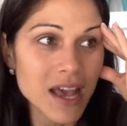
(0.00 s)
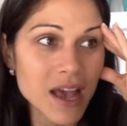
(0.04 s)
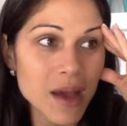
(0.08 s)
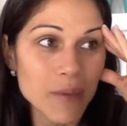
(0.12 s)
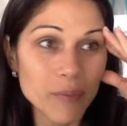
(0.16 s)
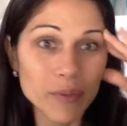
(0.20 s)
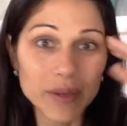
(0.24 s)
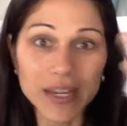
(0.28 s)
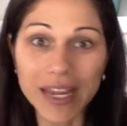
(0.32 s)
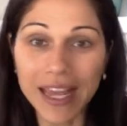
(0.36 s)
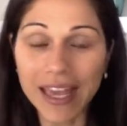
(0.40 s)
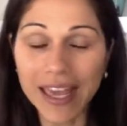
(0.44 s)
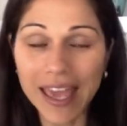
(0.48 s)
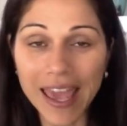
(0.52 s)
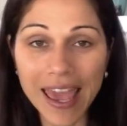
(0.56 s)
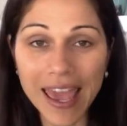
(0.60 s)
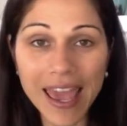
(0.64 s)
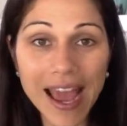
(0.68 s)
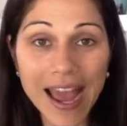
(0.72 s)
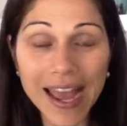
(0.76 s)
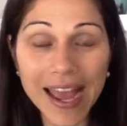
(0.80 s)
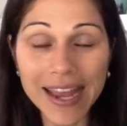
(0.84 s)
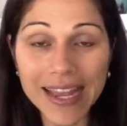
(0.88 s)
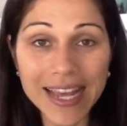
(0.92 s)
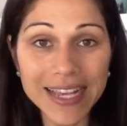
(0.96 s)
But like, hey,
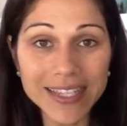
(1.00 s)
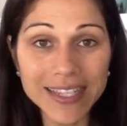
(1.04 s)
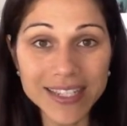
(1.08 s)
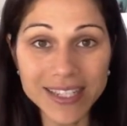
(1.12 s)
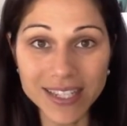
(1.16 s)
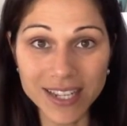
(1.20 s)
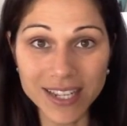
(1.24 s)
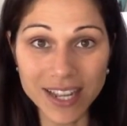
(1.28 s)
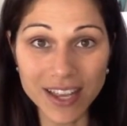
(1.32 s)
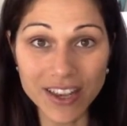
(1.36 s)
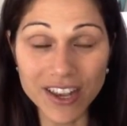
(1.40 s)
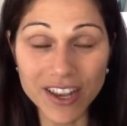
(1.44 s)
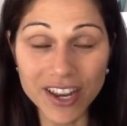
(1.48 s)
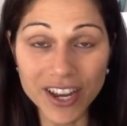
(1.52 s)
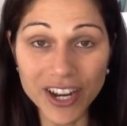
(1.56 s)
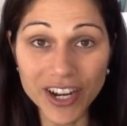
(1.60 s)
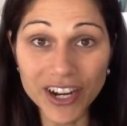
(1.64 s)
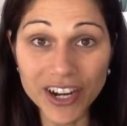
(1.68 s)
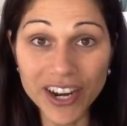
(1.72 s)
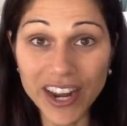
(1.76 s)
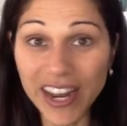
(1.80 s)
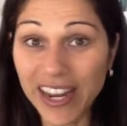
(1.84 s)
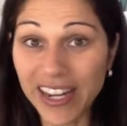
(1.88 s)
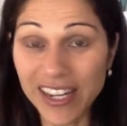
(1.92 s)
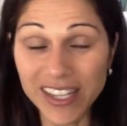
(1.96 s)
I lasted a
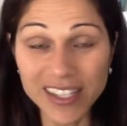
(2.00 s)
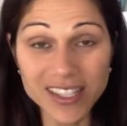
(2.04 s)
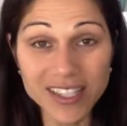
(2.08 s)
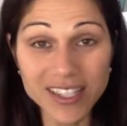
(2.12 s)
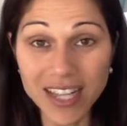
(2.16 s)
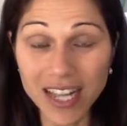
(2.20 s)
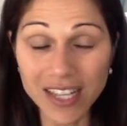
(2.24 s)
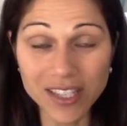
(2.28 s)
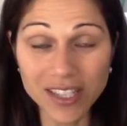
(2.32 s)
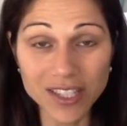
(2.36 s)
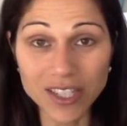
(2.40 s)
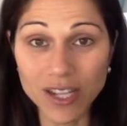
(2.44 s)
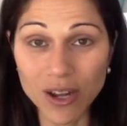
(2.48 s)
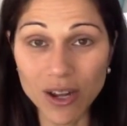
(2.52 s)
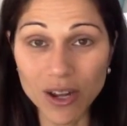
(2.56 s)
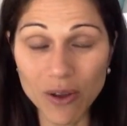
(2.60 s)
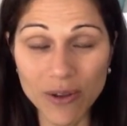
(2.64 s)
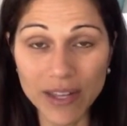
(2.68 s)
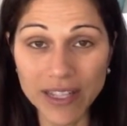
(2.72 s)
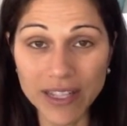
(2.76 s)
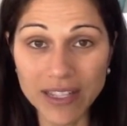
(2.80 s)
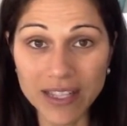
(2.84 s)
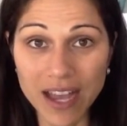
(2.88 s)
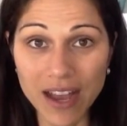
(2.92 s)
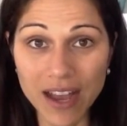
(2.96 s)
year and it's not
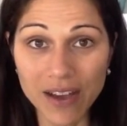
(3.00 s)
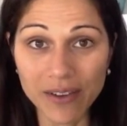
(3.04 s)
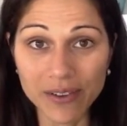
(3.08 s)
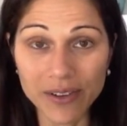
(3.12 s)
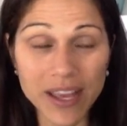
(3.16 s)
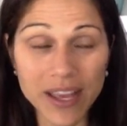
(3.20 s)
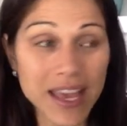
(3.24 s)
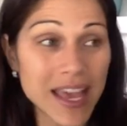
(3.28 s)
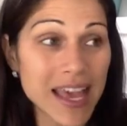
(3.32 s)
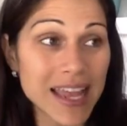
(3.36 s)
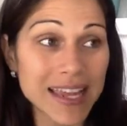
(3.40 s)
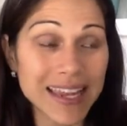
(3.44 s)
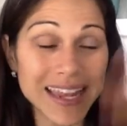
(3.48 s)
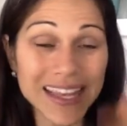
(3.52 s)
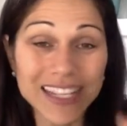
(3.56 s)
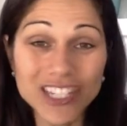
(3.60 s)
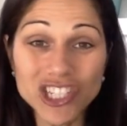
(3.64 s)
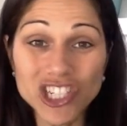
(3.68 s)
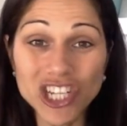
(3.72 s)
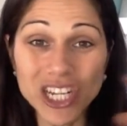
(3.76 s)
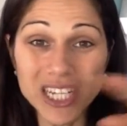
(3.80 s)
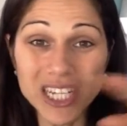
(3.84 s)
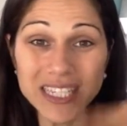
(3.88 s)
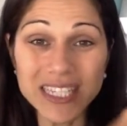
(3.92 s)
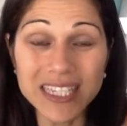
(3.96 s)
slowing down. Like
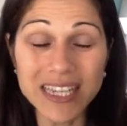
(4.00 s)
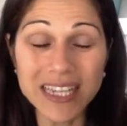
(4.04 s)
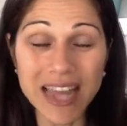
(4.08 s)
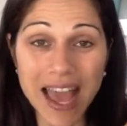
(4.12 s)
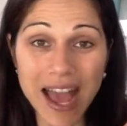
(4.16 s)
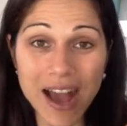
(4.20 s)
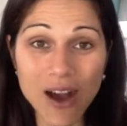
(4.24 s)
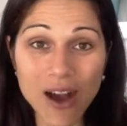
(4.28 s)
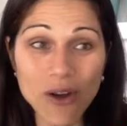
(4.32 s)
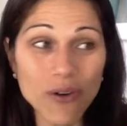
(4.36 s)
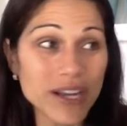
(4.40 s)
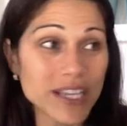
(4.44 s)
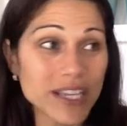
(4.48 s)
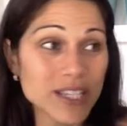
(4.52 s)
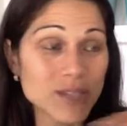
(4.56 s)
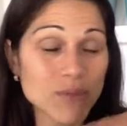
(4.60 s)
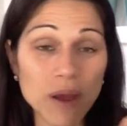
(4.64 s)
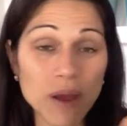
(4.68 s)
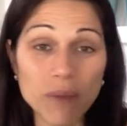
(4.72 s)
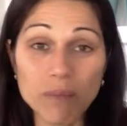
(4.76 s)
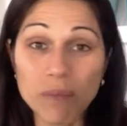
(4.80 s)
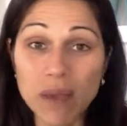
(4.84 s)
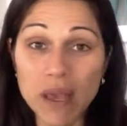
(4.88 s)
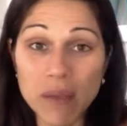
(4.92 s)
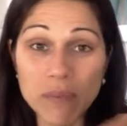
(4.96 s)
just now is
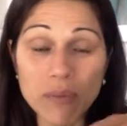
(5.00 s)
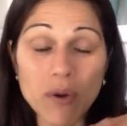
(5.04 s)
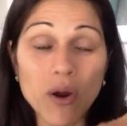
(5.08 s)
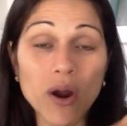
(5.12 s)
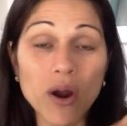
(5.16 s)
when people